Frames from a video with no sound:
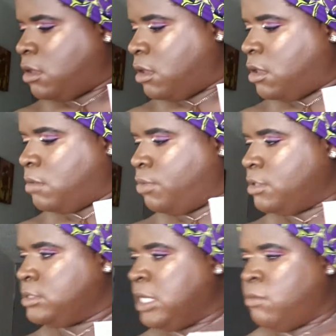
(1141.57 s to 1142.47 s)
and
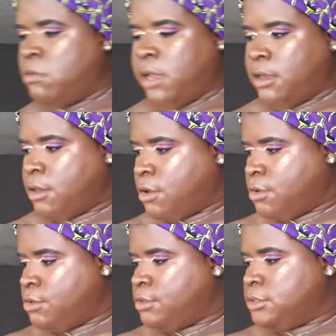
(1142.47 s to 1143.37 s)
put some on my
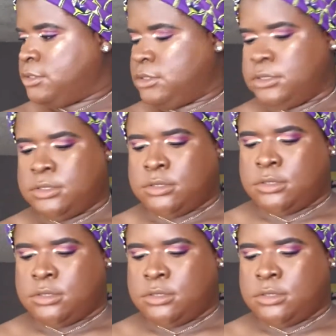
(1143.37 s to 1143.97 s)
nose.